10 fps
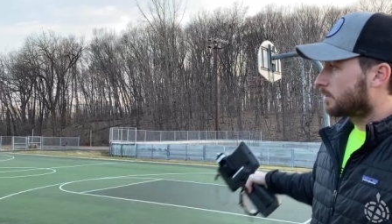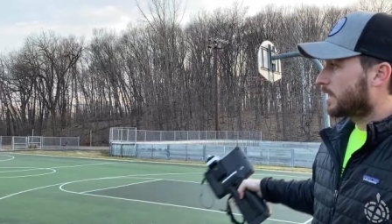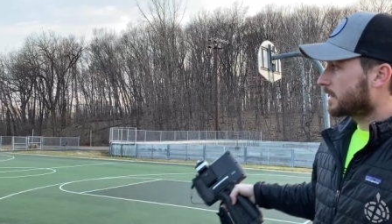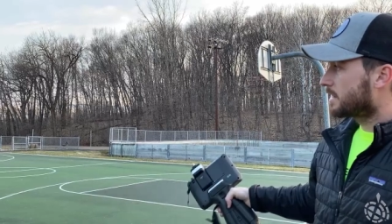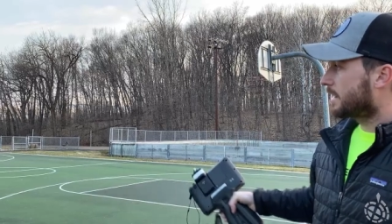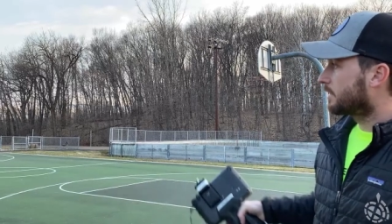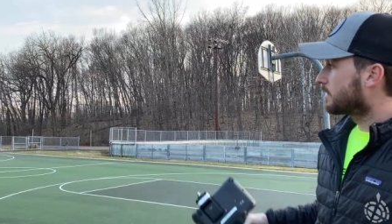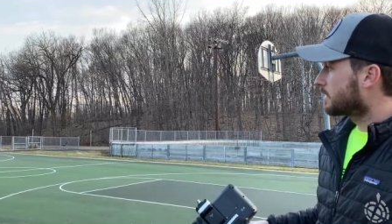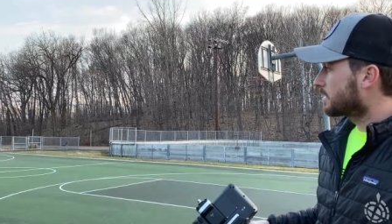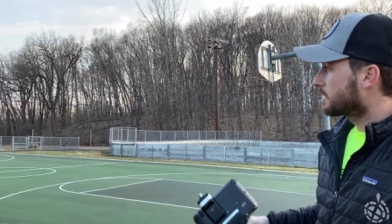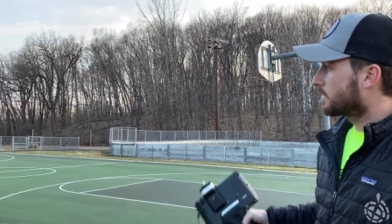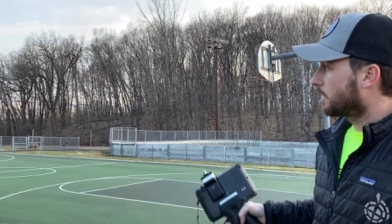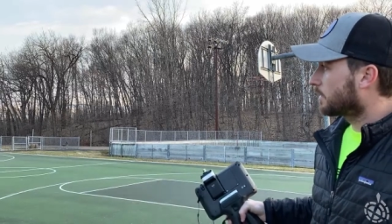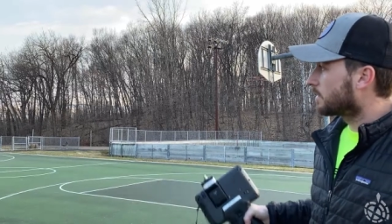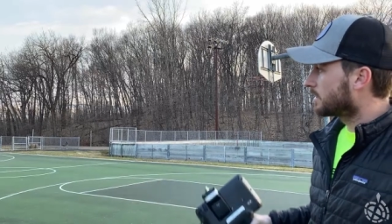rectangles,
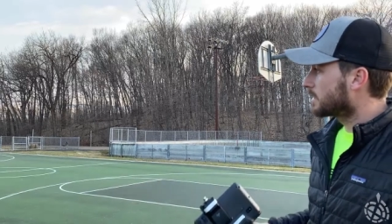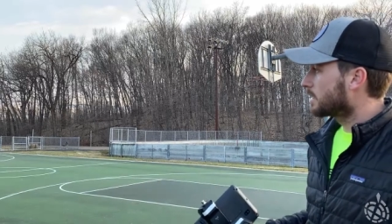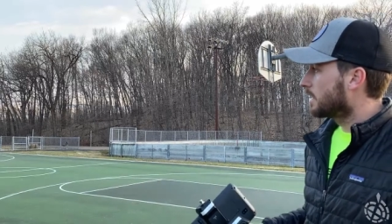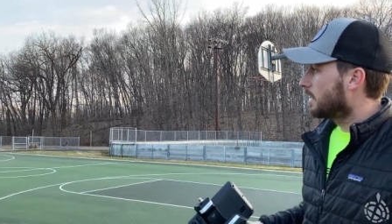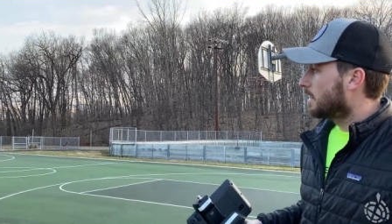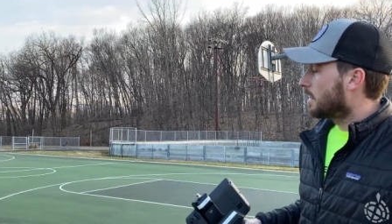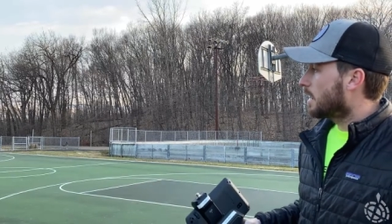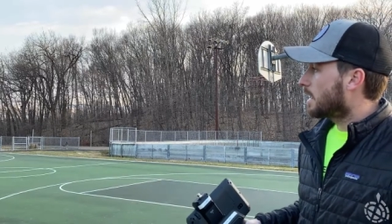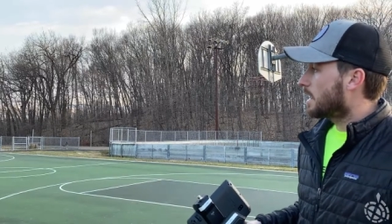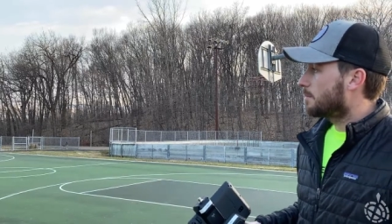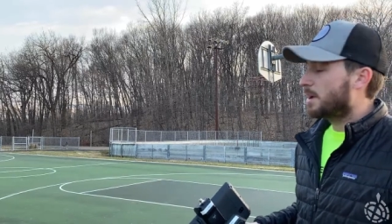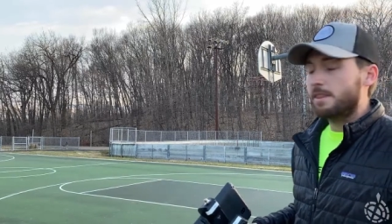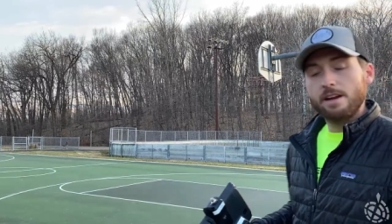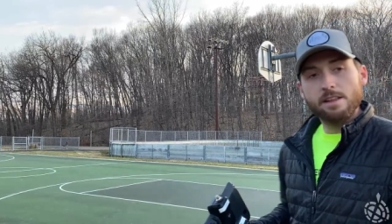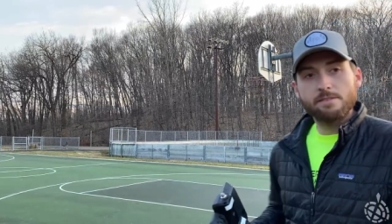circles, um, and
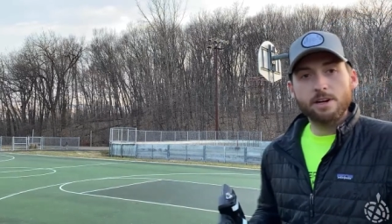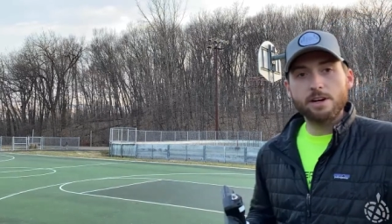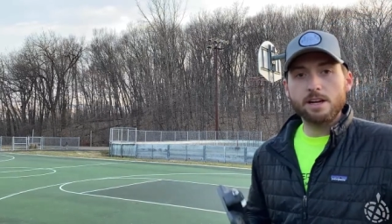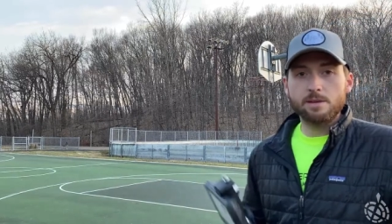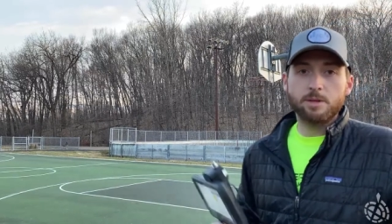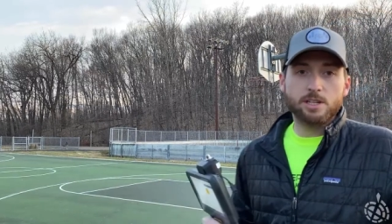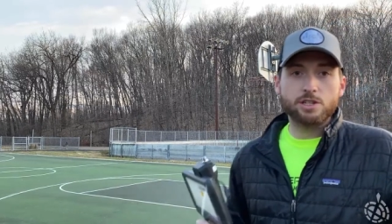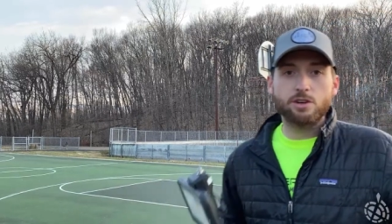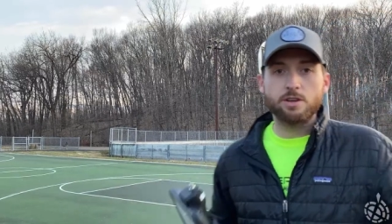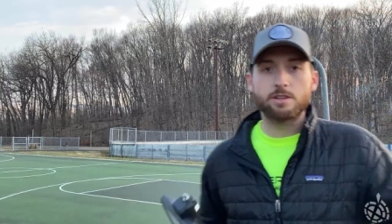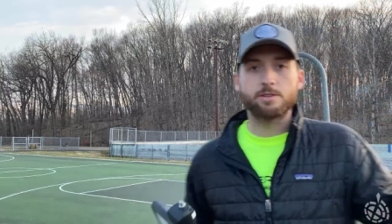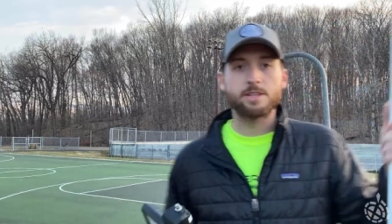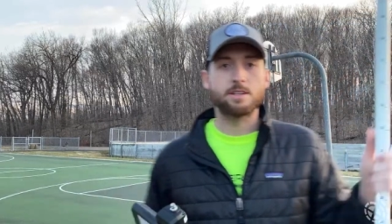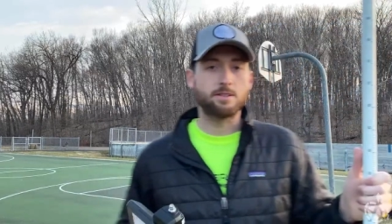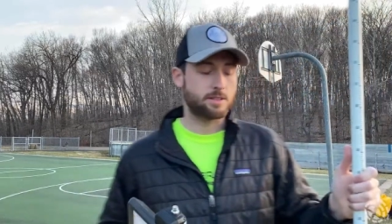then at the very end I'm going to show you the
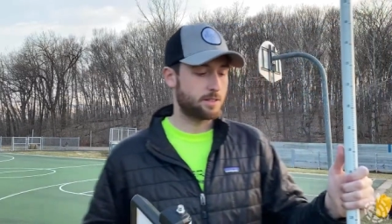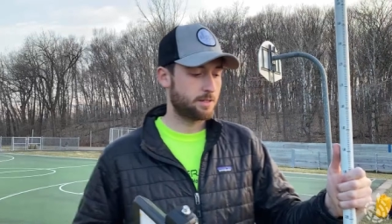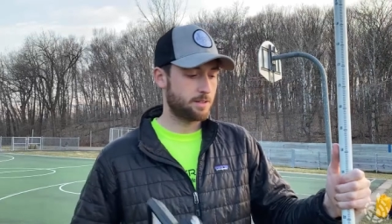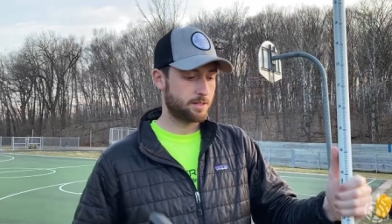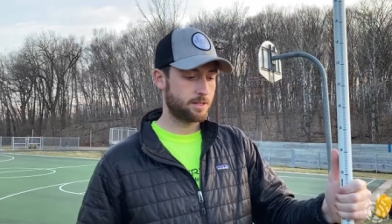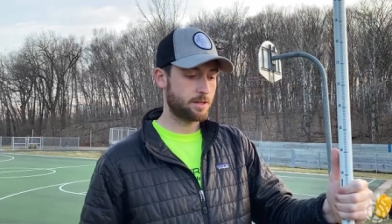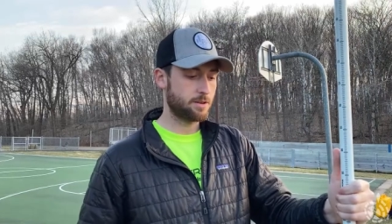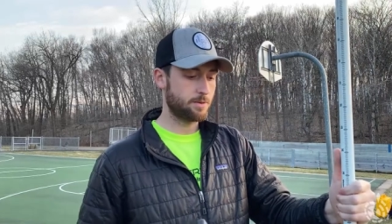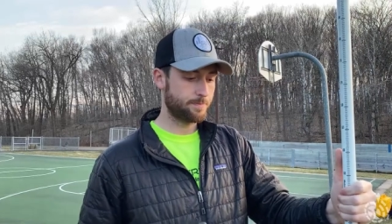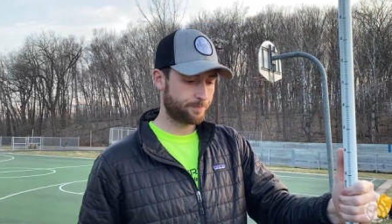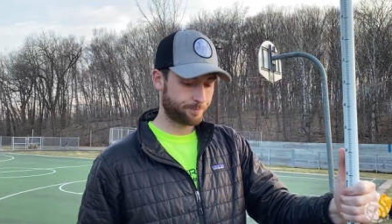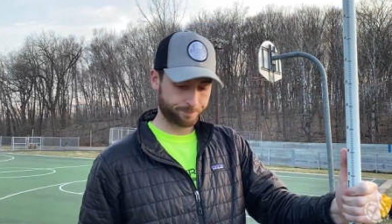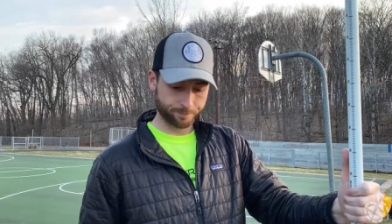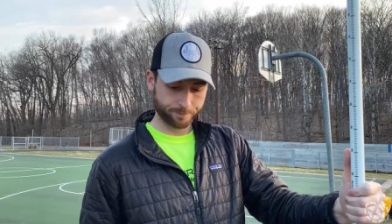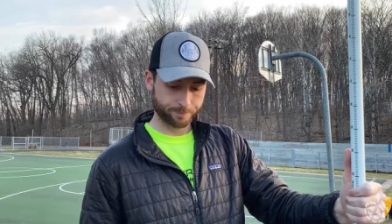results. So
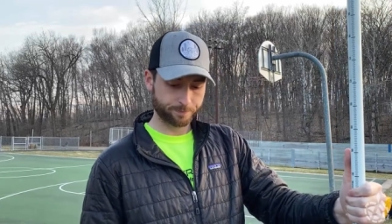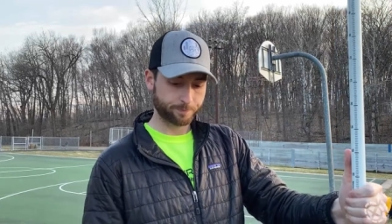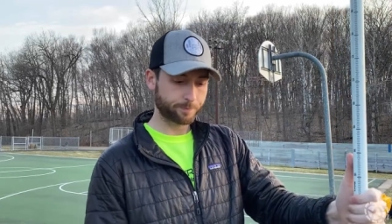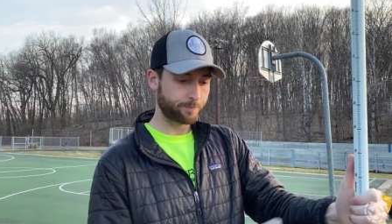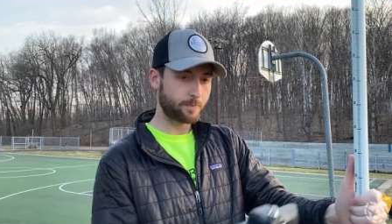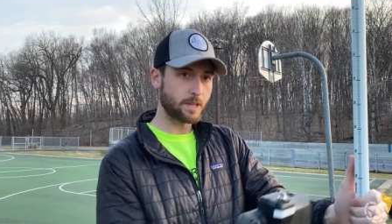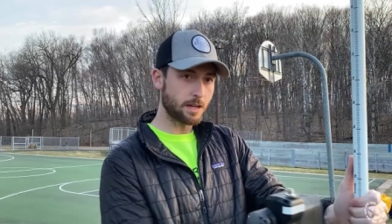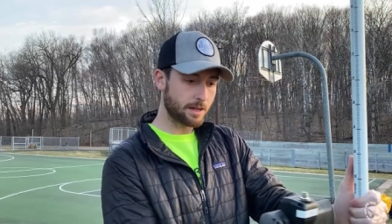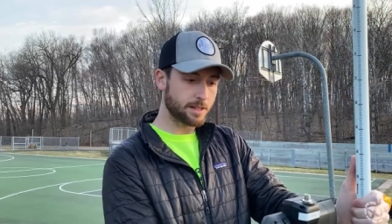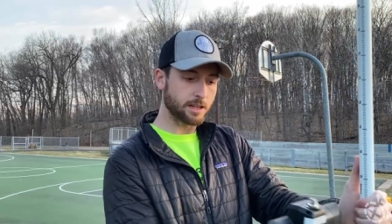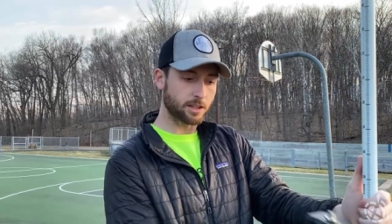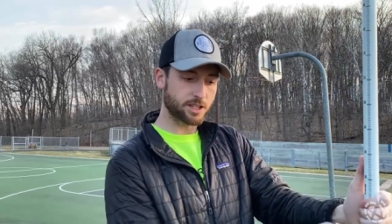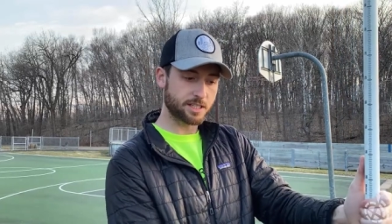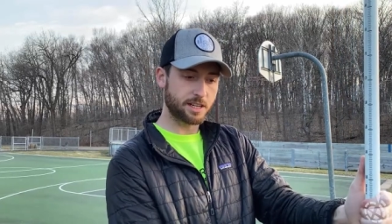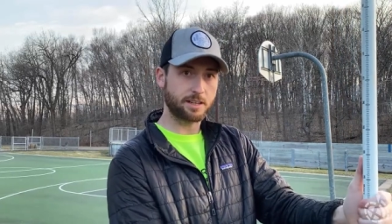I think I'll
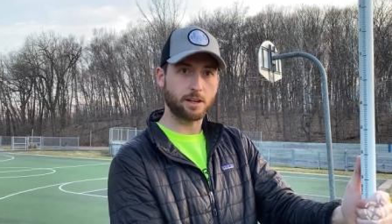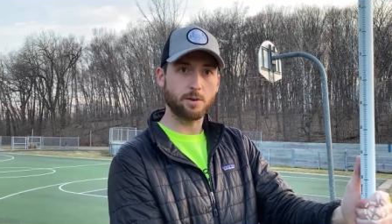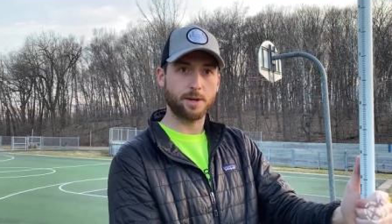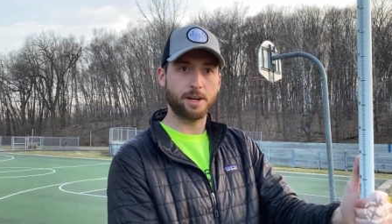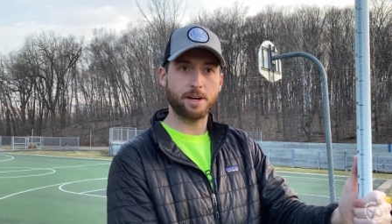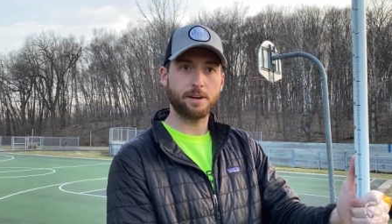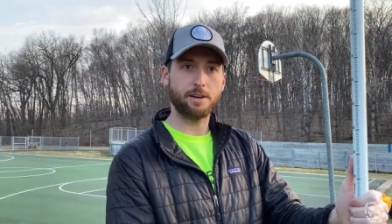just get going here.